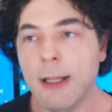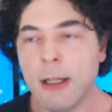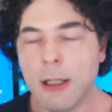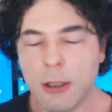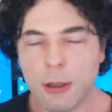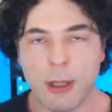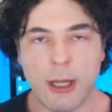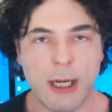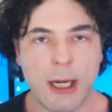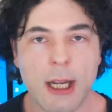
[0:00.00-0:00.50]

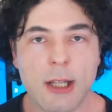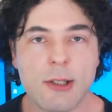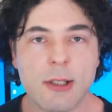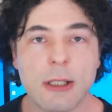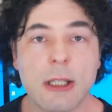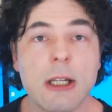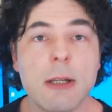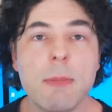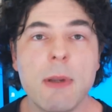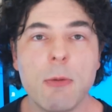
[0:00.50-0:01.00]
Like, it's
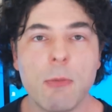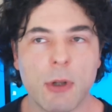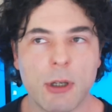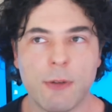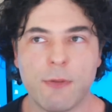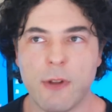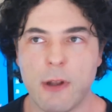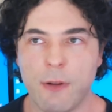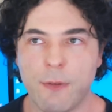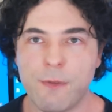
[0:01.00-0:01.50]
going to be one
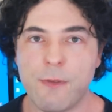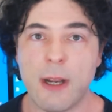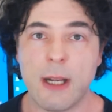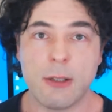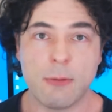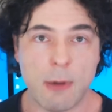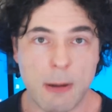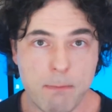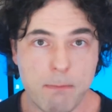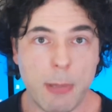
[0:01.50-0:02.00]
of those
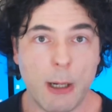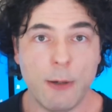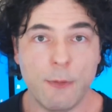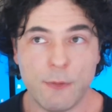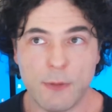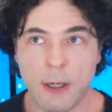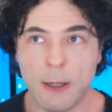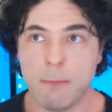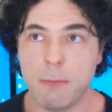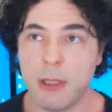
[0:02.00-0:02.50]
things where
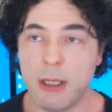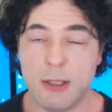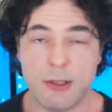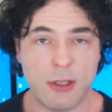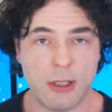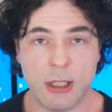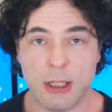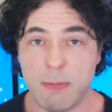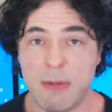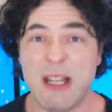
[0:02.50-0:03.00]
both
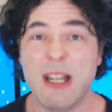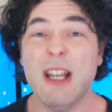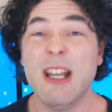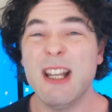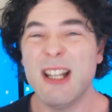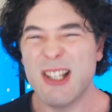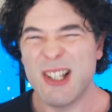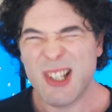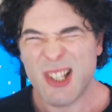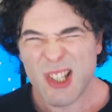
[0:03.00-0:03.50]
companies are going to be
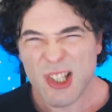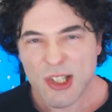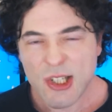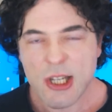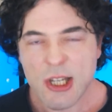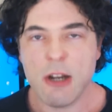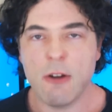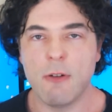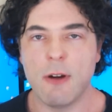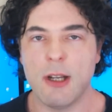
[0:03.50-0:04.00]

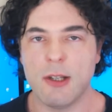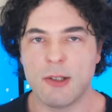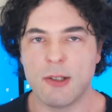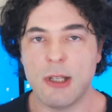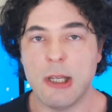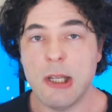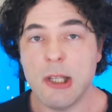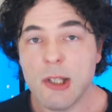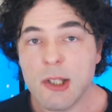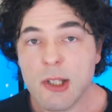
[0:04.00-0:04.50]

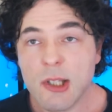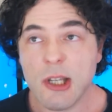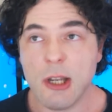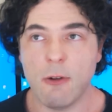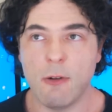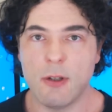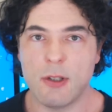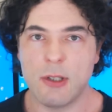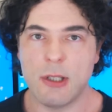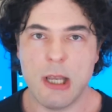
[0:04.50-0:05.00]
seriously,
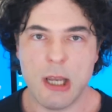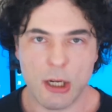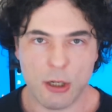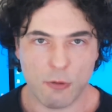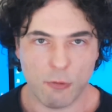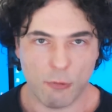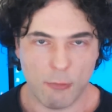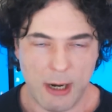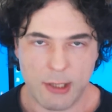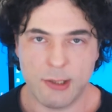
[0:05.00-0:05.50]
seriously
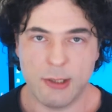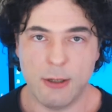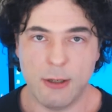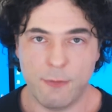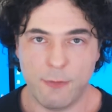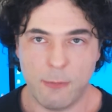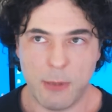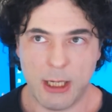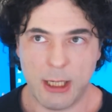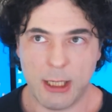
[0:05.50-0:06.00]

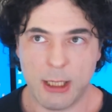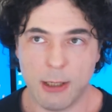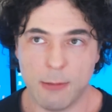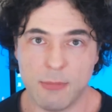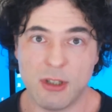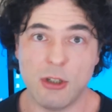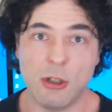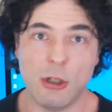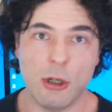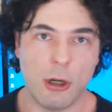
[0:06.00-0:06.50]
aggressive when it
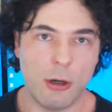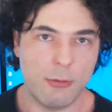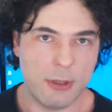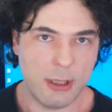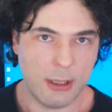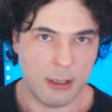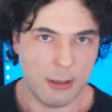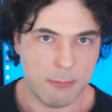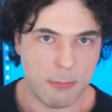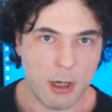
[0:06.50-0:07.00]
comes to not
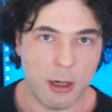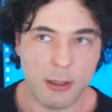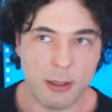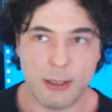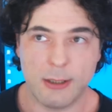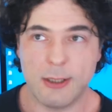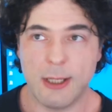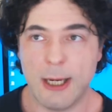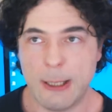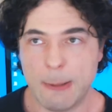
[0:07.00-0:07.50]
only the
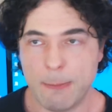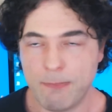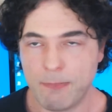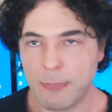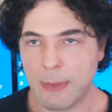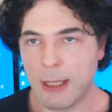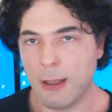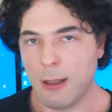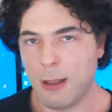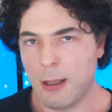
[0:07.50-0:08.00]
marketing,
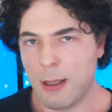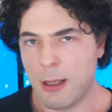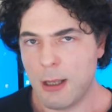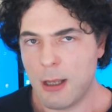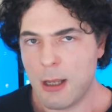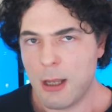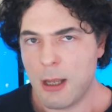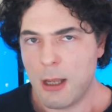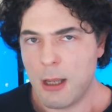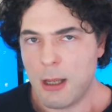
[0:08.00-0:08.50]

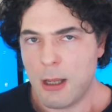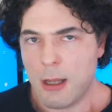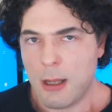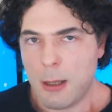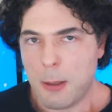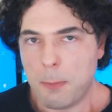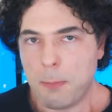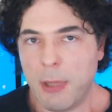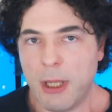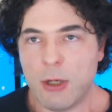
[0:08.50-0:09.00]

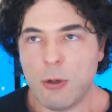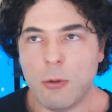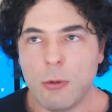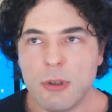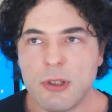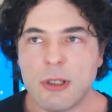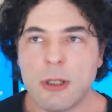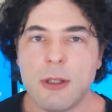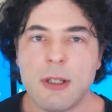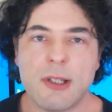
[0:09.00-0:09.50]
but
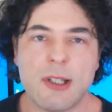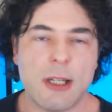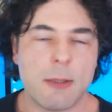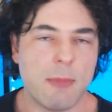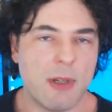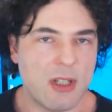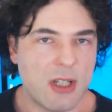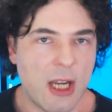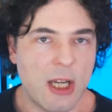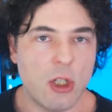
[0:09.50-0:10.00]
also the
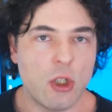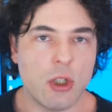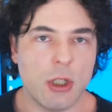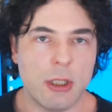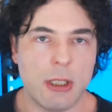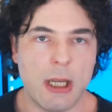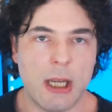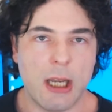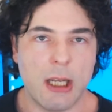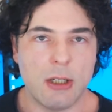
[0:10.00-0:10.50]

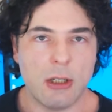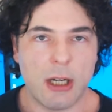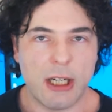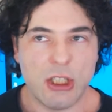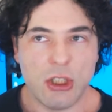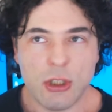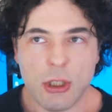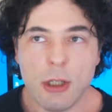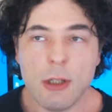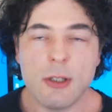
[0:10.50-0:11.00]
segmentation. And I
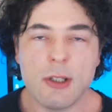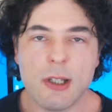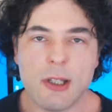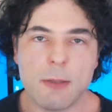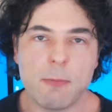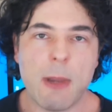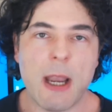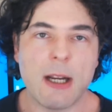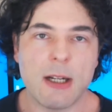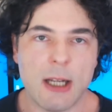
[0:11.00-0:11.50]
do
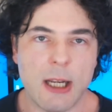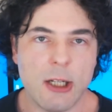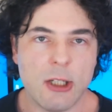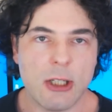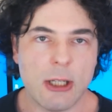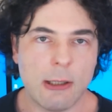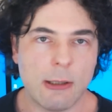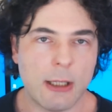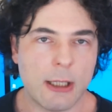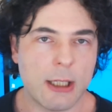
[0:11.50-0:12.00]
suspect
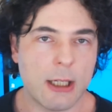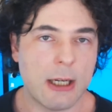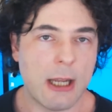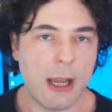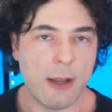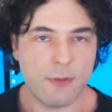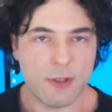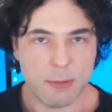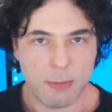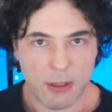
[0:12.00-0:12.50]
Intel are going to
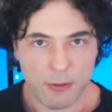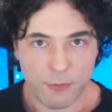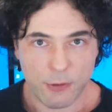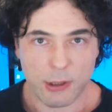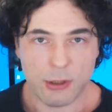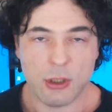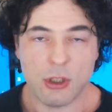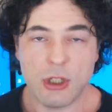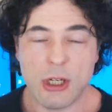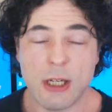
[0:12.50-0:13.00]
have some
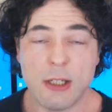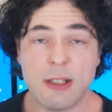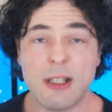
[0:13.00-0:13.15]
advantages